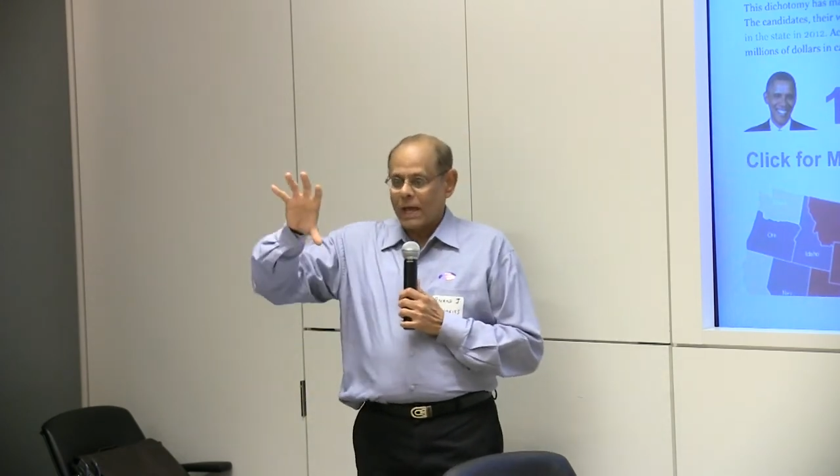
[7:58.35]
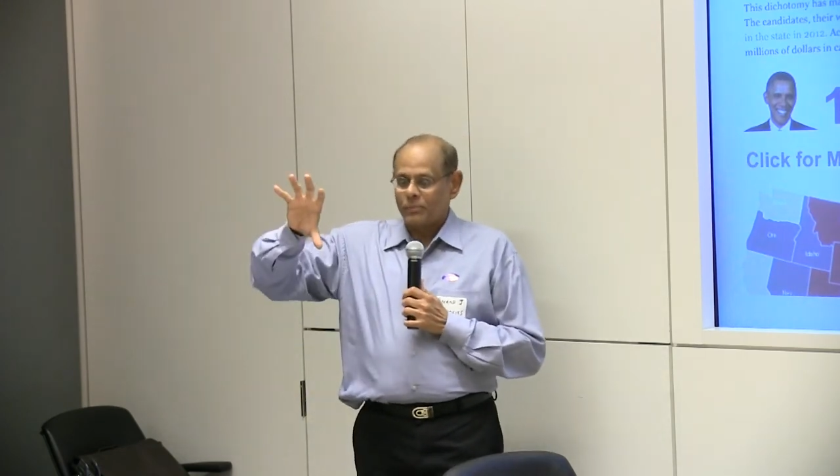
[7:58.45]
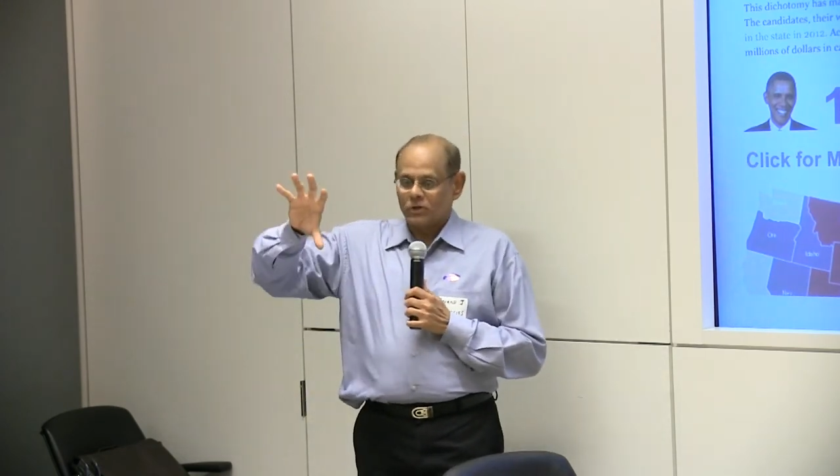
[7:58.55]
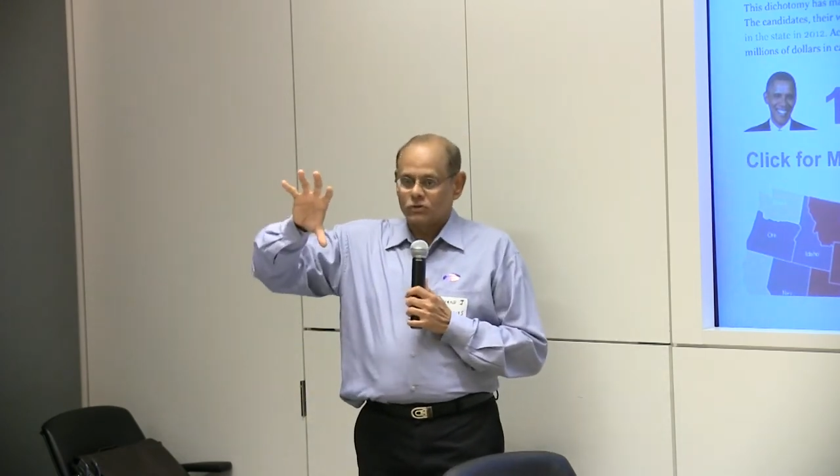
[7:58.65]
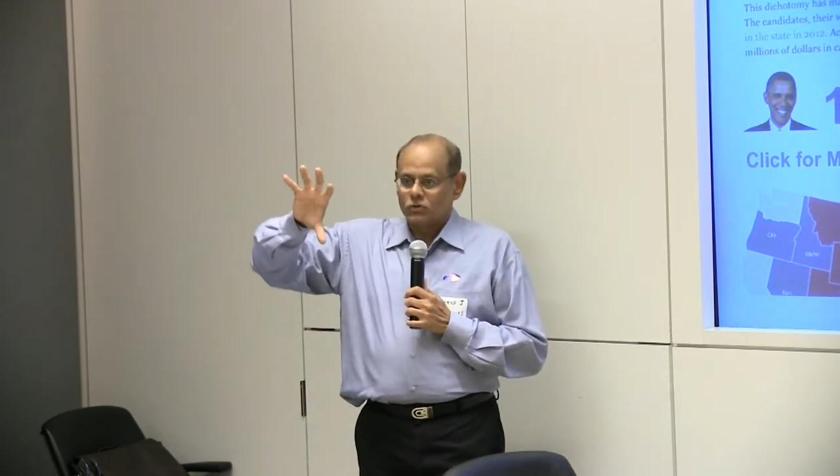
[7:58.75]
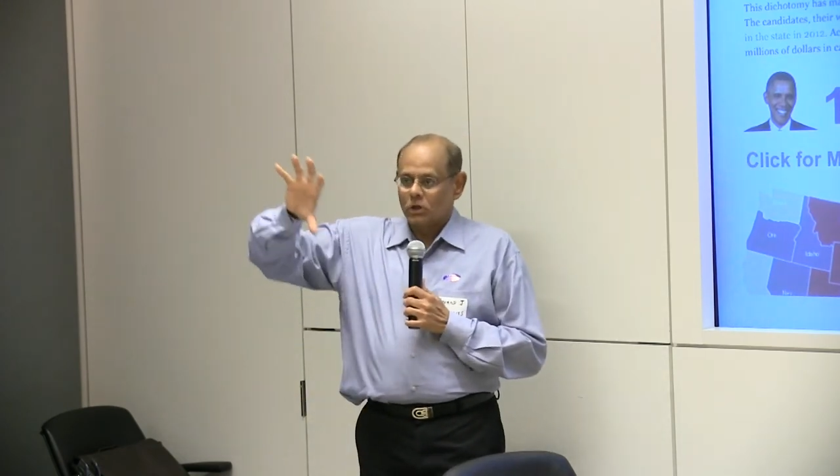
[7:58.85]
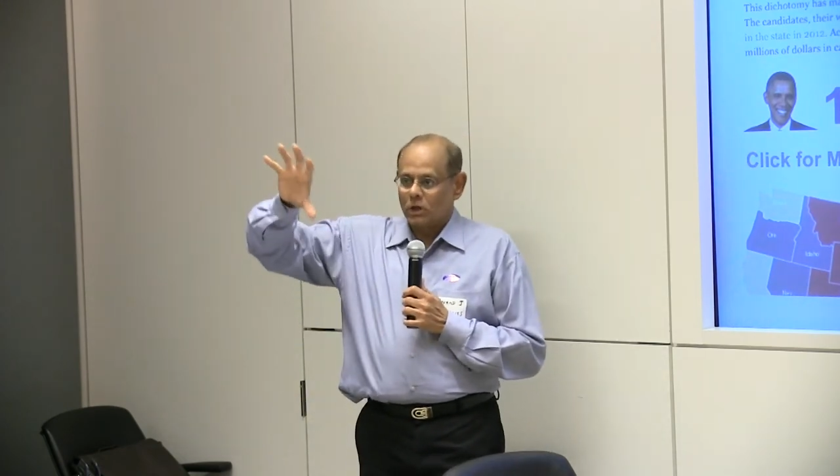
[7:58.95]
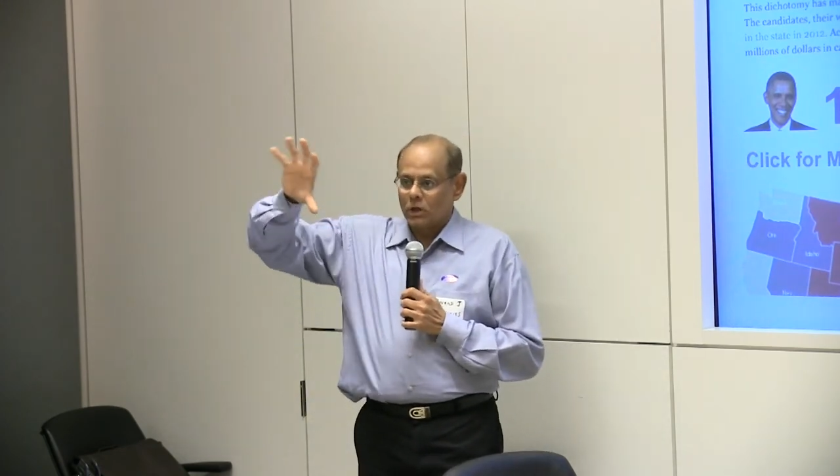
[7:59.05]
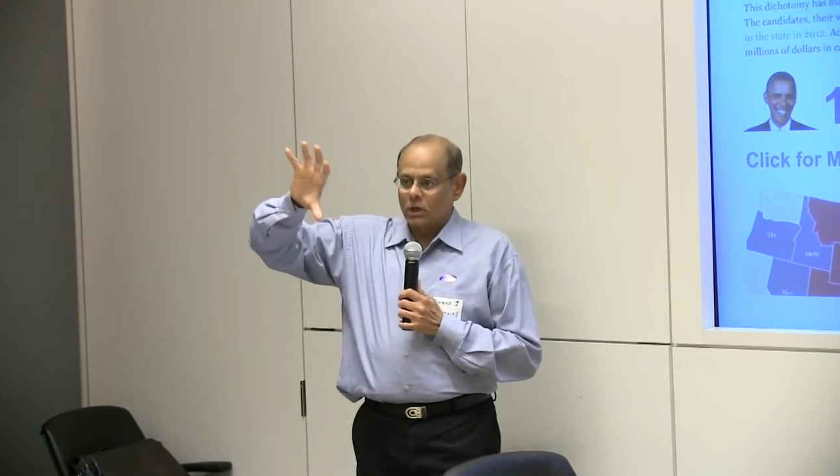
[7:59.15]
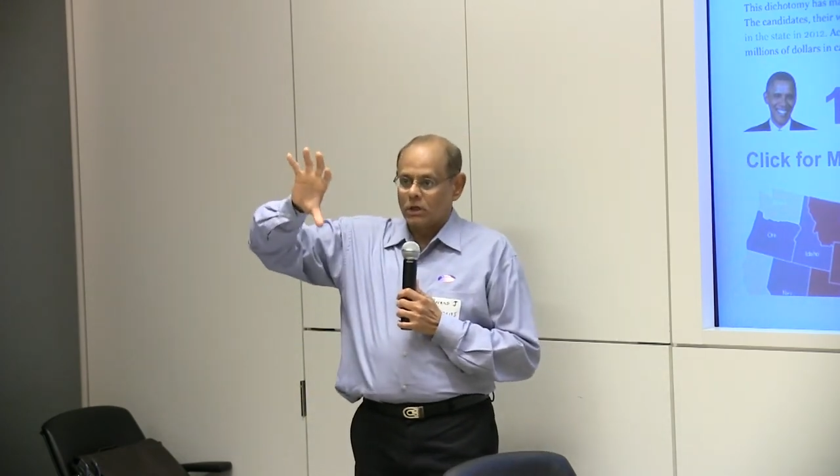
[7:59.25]
happens
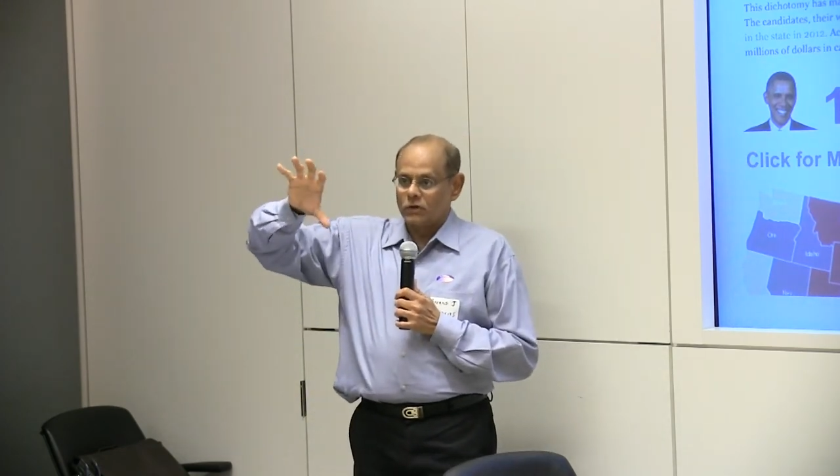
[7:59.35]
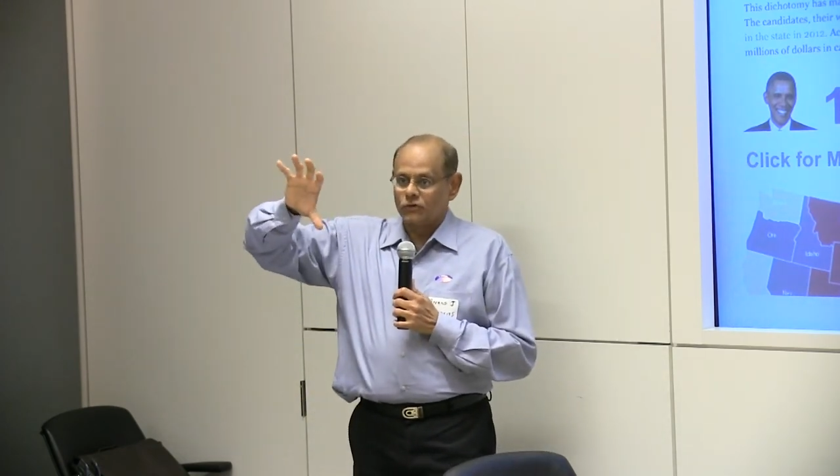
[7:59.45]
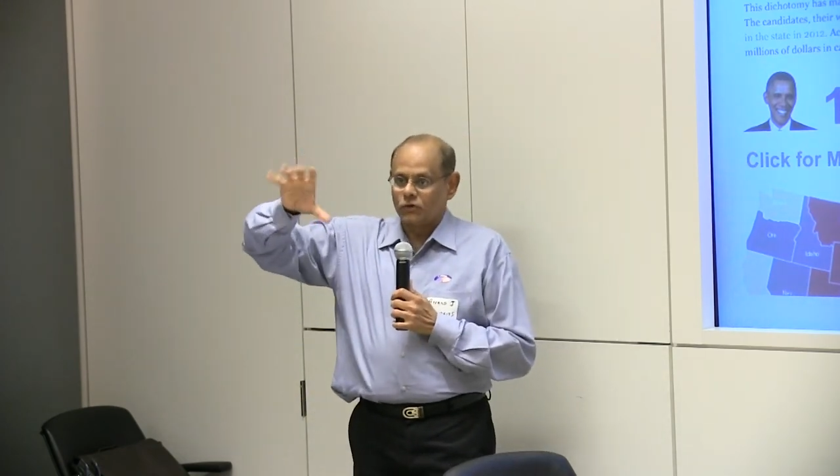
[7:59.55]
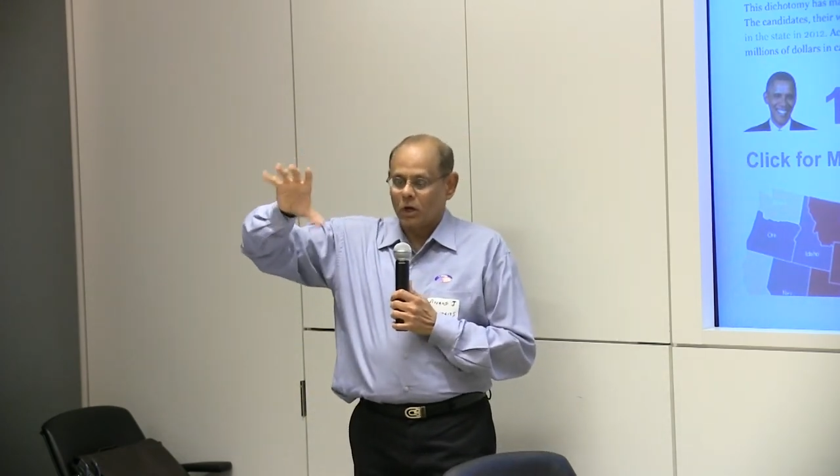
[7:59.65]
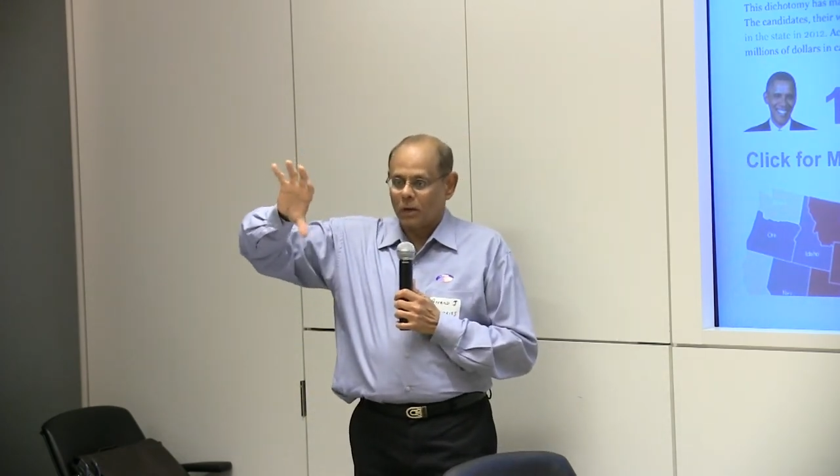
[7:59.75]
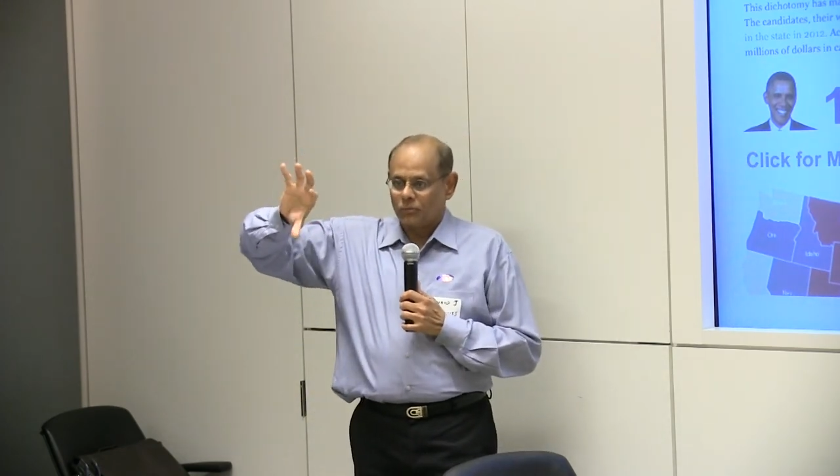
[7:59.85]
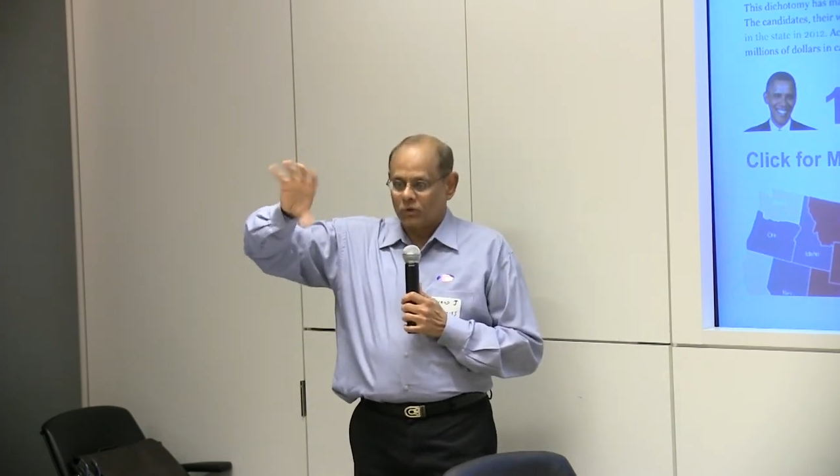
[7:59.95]
is, uh,